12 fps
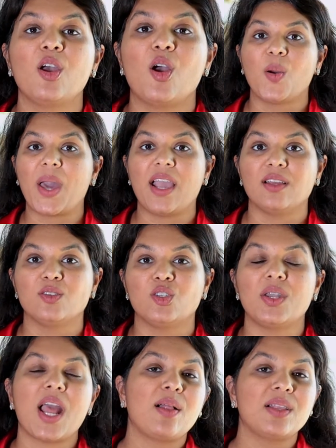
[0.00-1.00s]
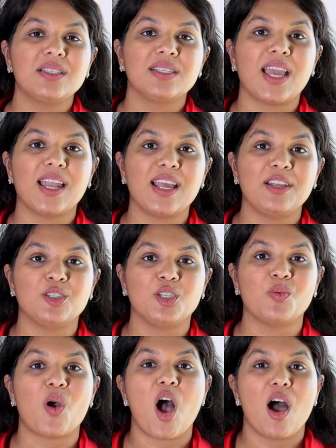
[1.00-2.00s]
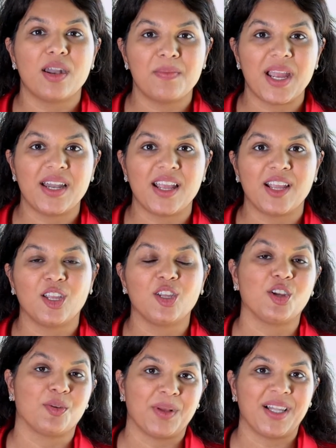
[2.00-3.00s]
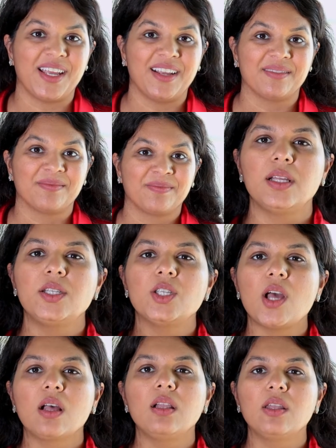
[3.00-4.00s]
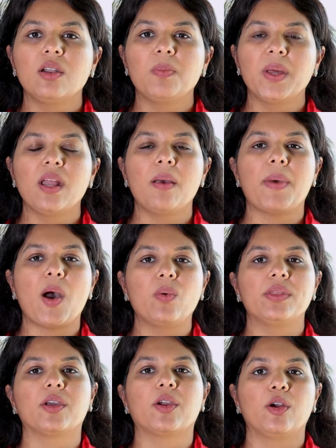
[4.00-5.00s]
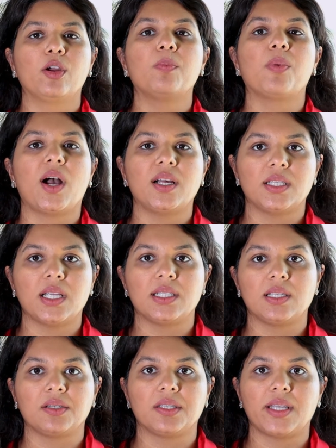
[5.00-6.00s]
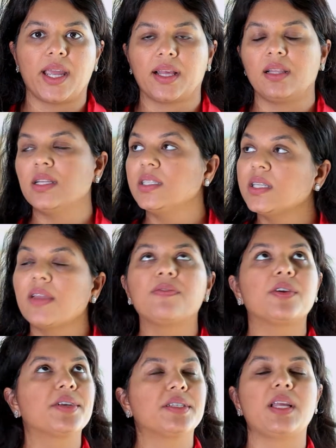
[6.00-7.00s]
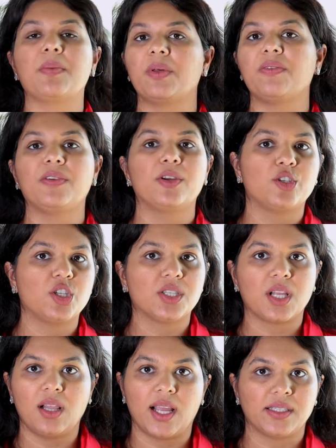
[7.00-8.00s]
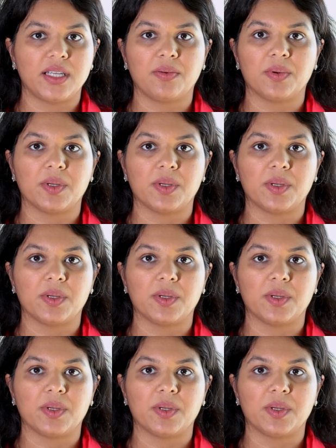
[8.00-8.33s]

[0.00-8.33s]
Okay, so now let's get into automating your billing. Let's talk a little bit about what the current process looks like. Let's say, for example, if you're just collecting a